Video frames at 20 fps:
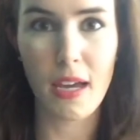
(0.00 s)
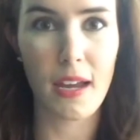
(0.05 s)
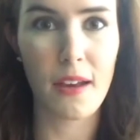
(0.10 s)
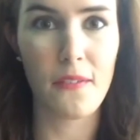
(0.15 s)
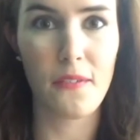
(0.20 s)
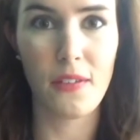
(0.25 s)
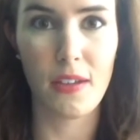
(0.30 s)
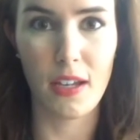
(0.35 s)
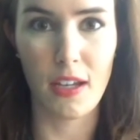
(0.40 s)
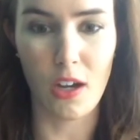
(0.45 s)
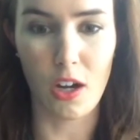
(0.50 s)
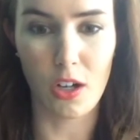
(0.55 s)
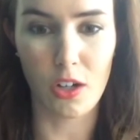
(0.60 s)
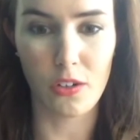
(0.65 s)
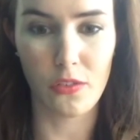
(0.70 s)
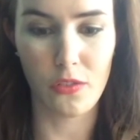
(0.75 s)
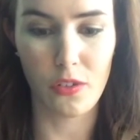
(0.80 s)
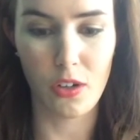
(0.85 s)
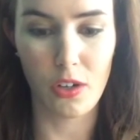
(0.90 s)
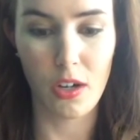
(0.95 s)
not a
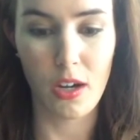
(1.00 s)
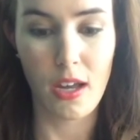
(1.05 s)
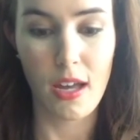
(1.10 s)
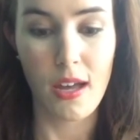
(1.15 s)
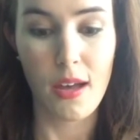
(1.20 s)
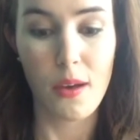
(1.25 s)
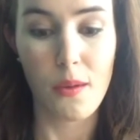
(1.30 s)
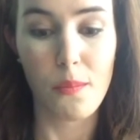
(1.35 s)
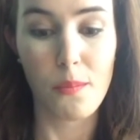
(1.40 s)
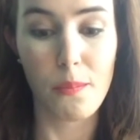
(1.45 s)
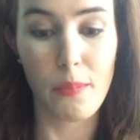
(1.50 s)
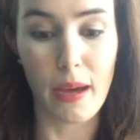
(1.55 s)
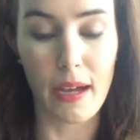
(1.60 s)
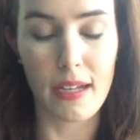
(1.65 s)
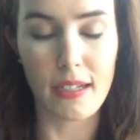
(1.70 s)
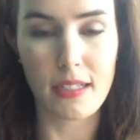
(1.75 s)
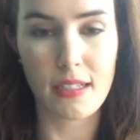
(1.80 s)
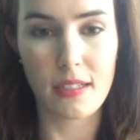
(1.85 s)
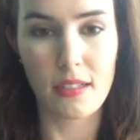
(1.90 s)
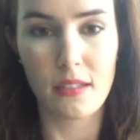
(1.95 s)
videographer,
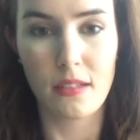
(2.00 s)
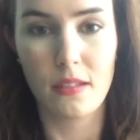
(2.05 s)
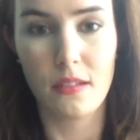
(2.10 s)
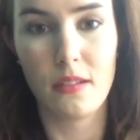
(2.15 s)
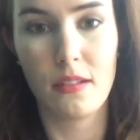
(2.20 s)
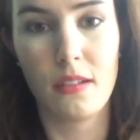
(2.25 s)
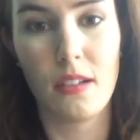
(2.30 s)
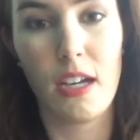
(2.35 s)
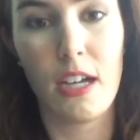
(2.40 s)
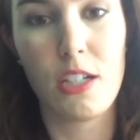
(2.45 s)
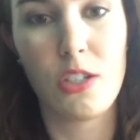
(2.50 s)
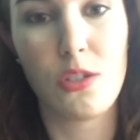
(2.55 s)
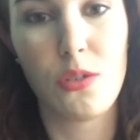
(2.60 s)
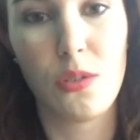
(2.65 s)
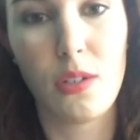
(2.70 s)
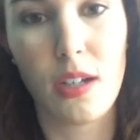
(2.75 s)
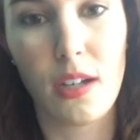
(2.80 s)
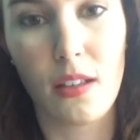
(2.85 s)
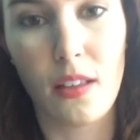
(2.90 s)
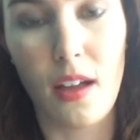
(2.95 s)
but I do
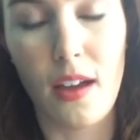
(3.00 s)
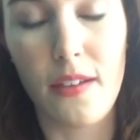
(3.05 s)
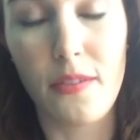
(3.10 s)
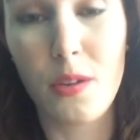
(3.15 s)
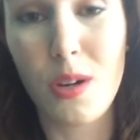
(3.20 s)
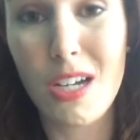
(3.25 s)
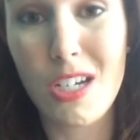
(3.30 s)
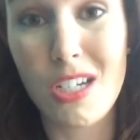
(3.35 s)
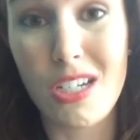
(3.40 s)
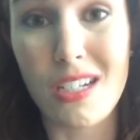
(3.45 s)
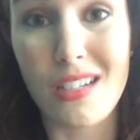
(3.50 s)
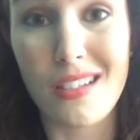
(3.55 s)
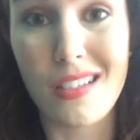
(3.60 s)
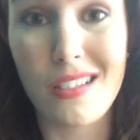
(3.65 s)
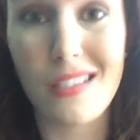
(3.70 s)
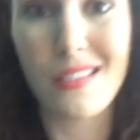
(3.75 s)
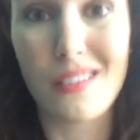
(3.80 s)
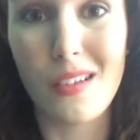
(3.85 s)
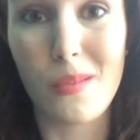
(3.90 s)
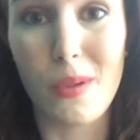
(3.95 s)
get a lot of
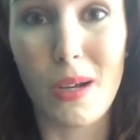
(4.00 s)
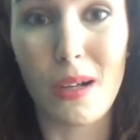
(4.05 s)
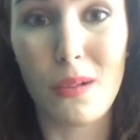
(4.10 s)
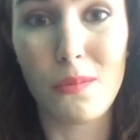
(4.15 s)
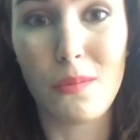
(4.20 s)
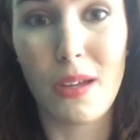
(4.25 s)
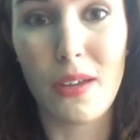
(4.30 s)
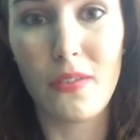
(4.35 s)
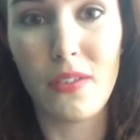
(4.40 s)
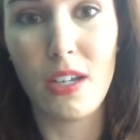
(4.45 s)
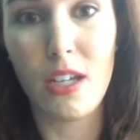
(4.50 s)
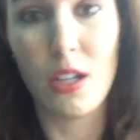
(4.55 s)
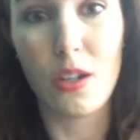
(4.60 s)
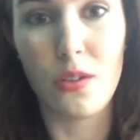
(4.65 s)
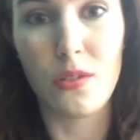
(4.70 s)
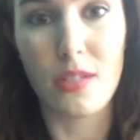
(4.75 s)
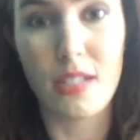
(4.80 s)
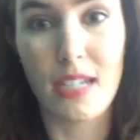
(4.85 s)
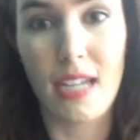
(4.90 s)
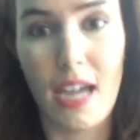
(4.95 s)
questions about my
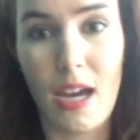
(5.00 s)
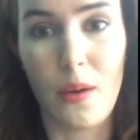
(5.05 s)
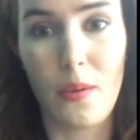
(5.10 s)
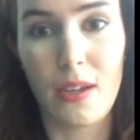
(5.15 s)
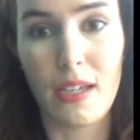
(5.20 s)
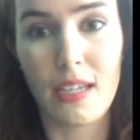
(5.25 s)
videos and how